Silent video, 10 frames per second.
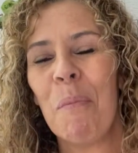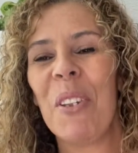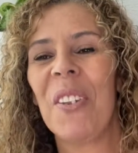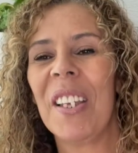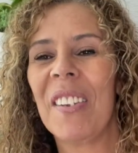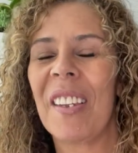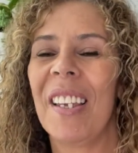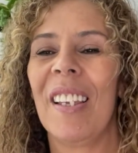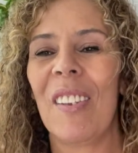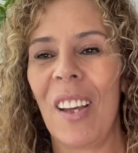but this
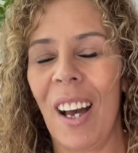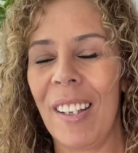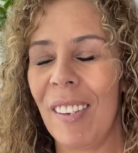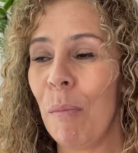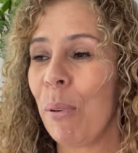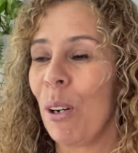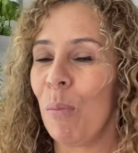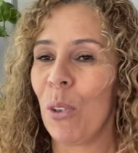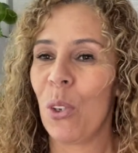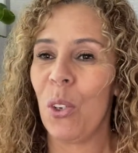is, I did
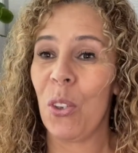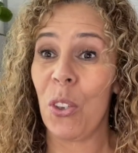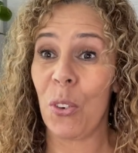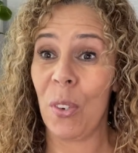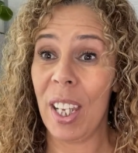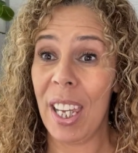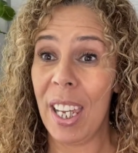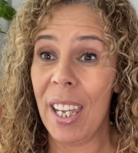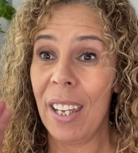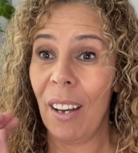promise you
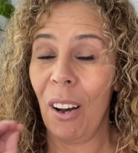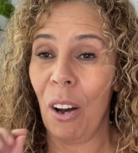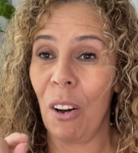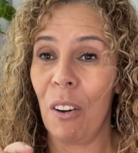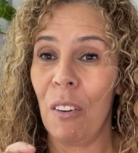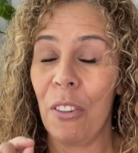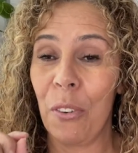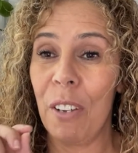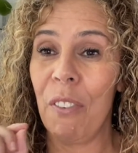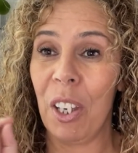three, uh,
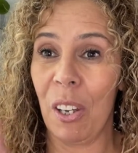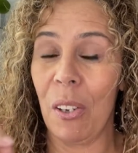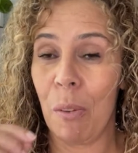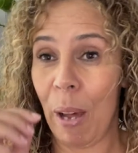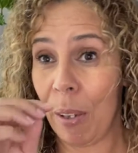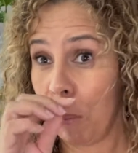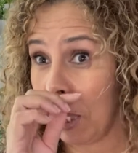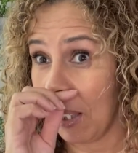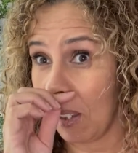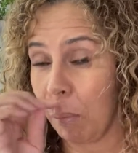three videos about the
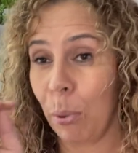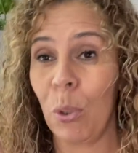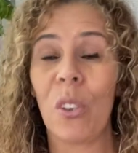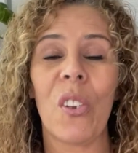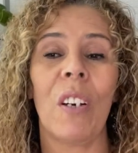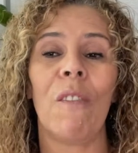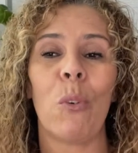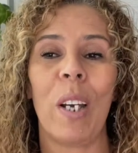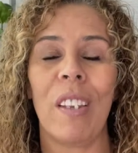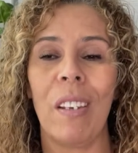best books of
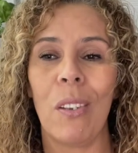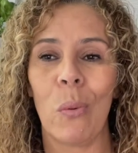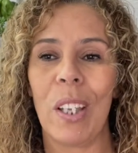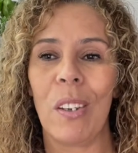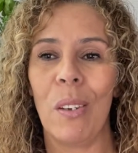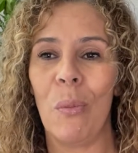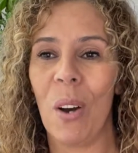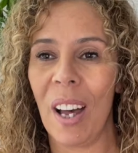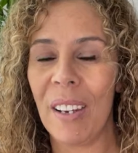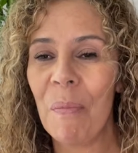
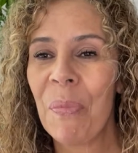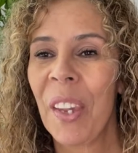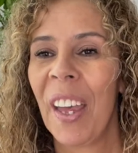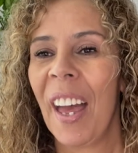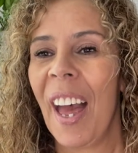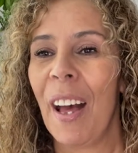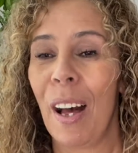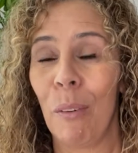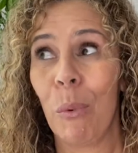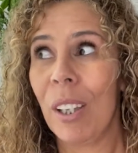2021.
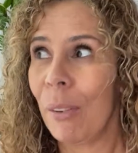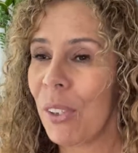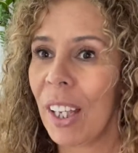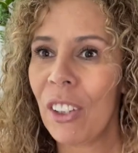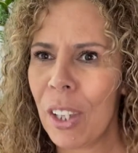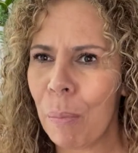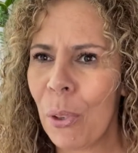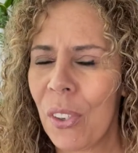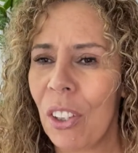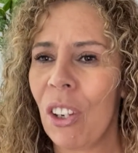Uh, well, it was actually the
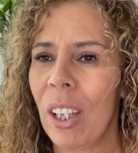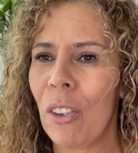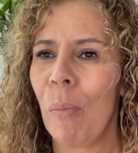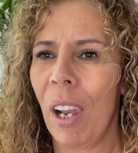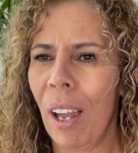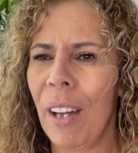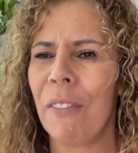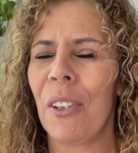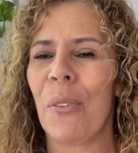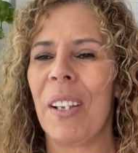books that changed my
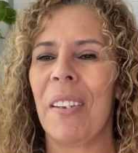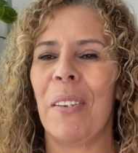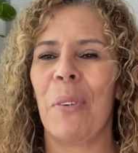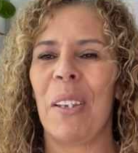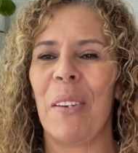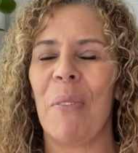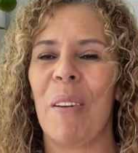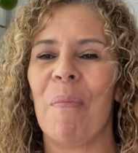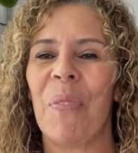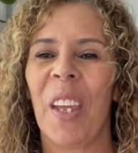life in
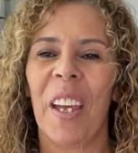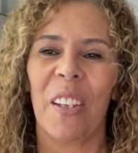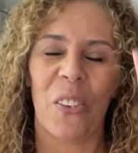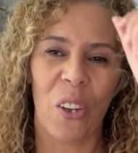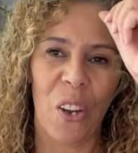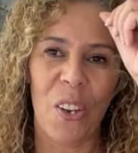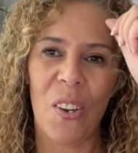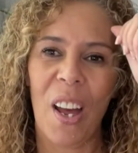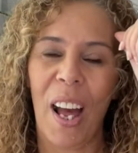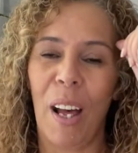2021.
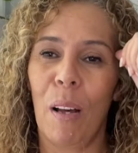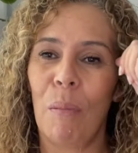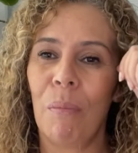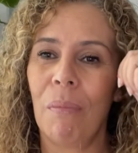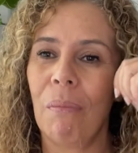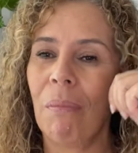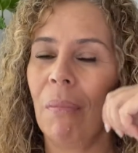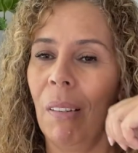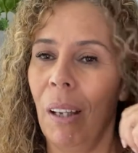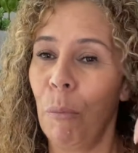So um,
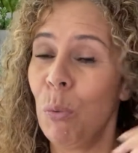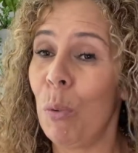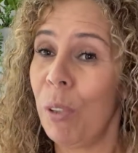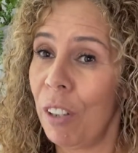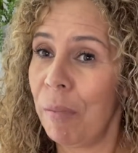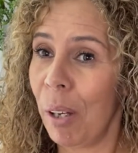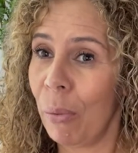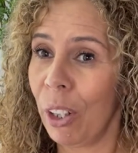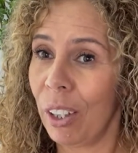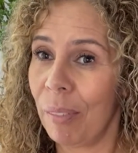I'm a woman of my
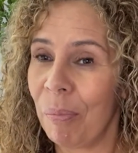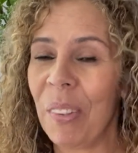word.